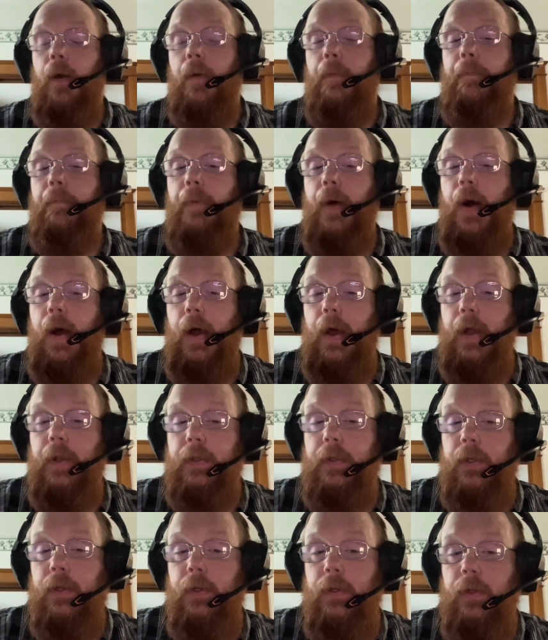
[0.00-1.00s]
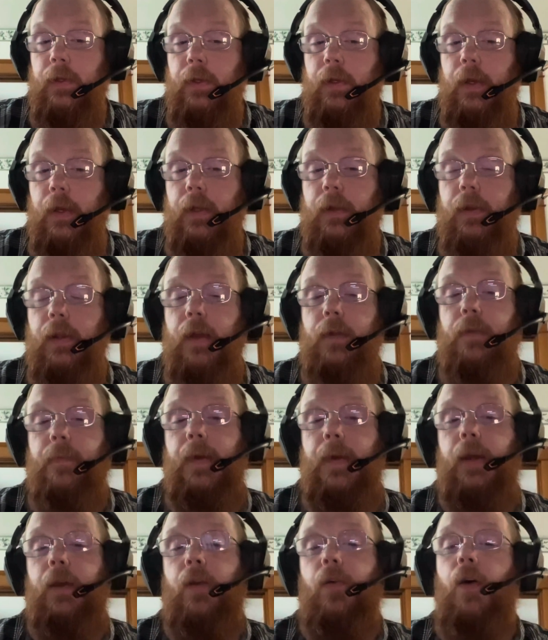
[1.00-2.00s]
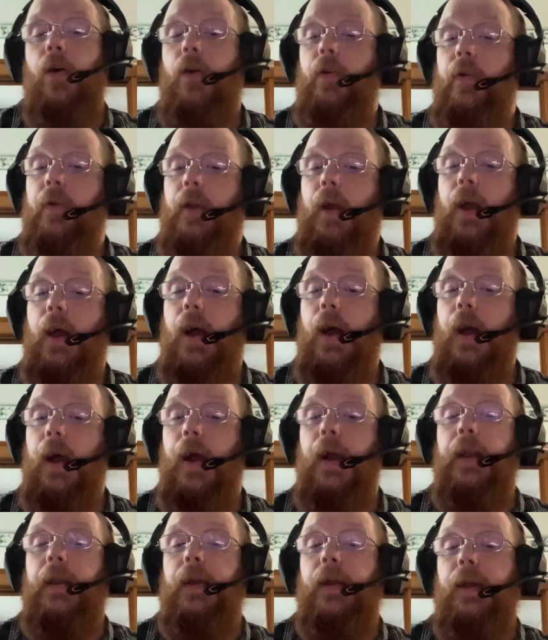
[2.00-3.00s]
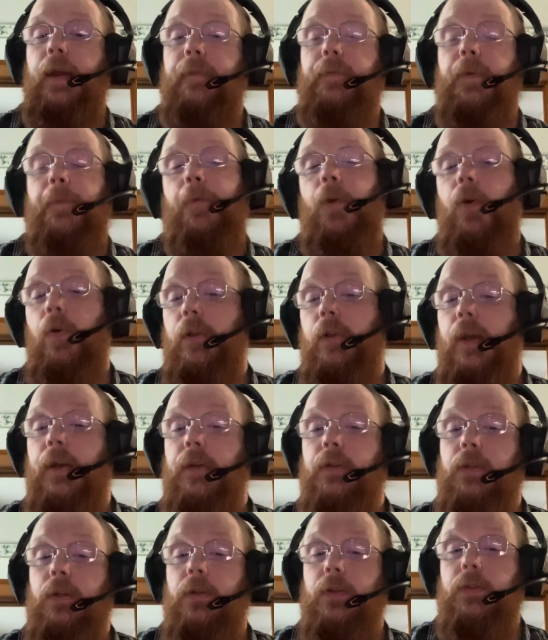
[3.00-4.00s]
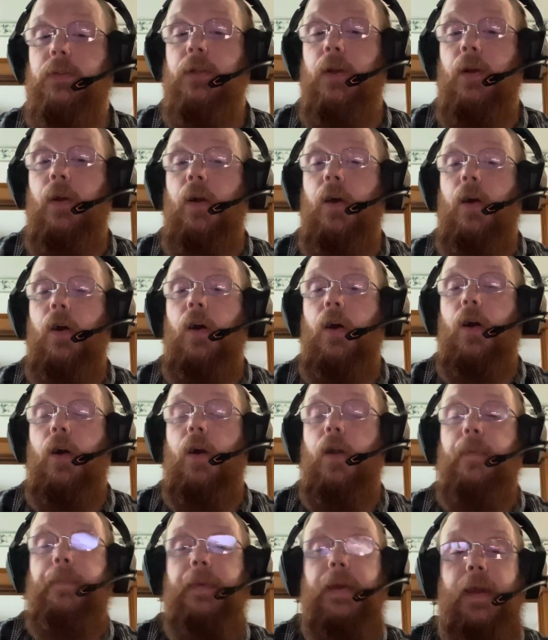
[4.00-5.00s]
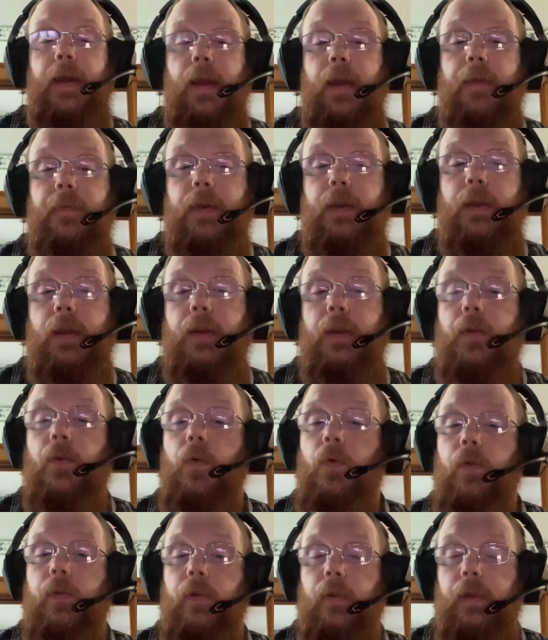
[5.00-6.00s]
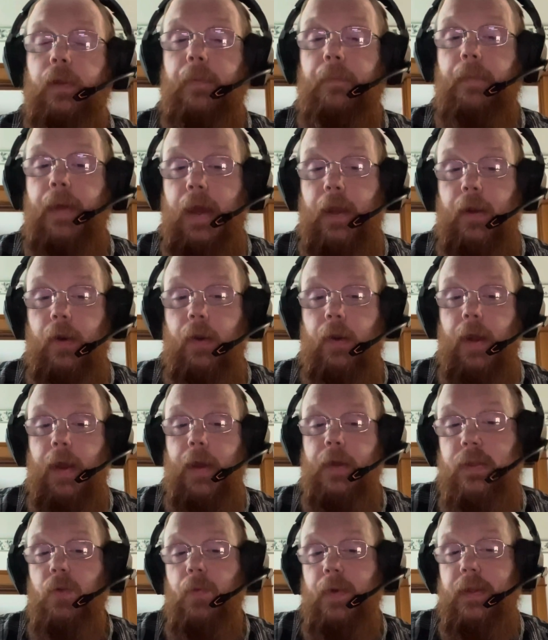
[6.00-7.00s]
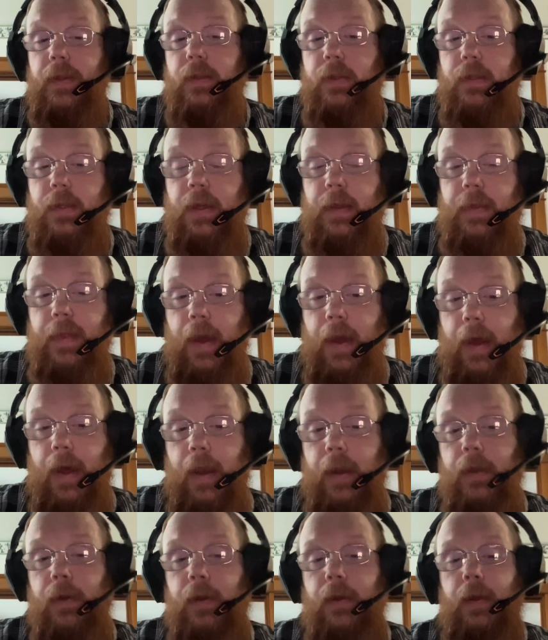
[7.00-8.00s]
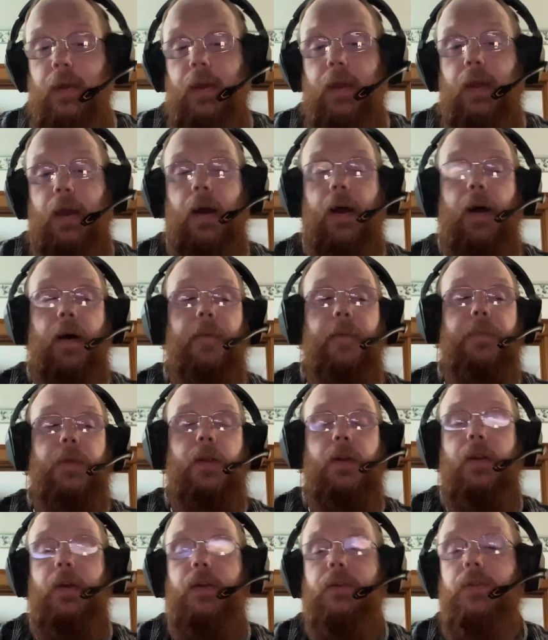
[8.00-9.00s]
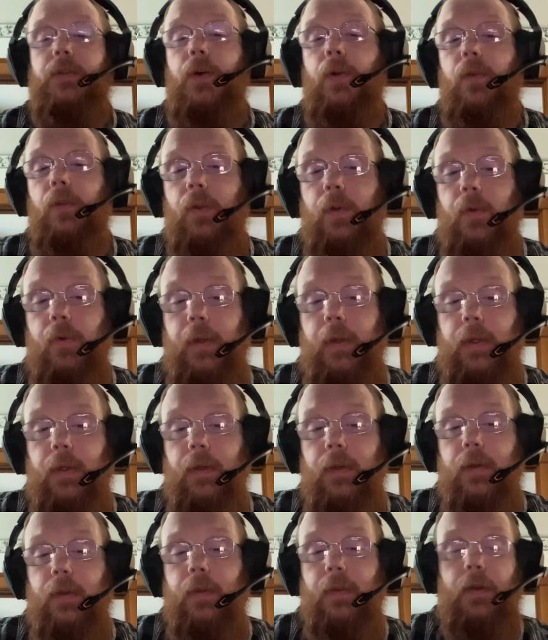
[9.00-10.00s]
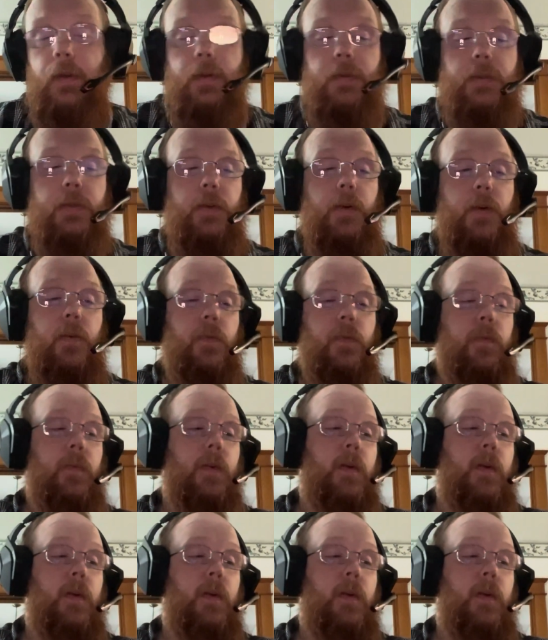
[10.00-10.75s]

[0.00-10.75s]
but it does make it harder to hide if the protesters are behaving in an orderly manner. As we see that, there is no looting, there's no